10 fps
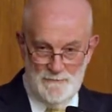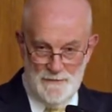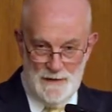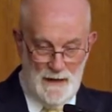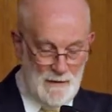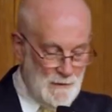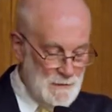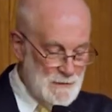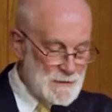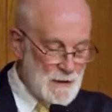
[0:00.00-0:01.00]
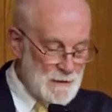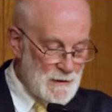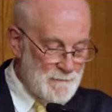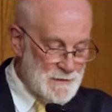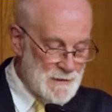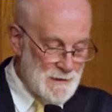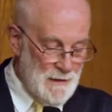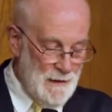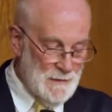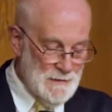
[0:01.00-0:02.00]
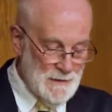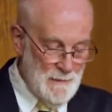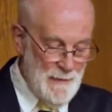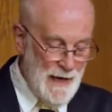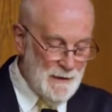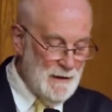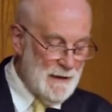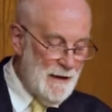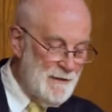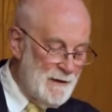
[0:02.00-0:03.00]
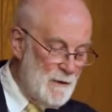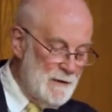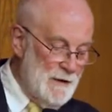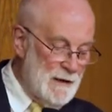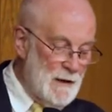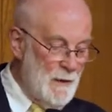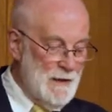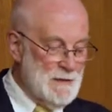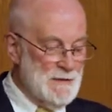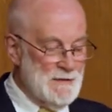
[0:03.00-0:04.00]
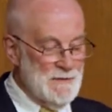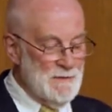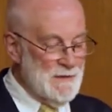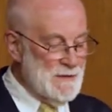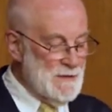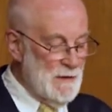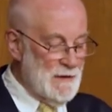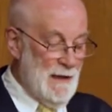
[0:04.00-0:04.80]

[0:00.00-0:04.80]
For now, I'm going to turn it over to the to the panel, and I think what they're going to do is talk.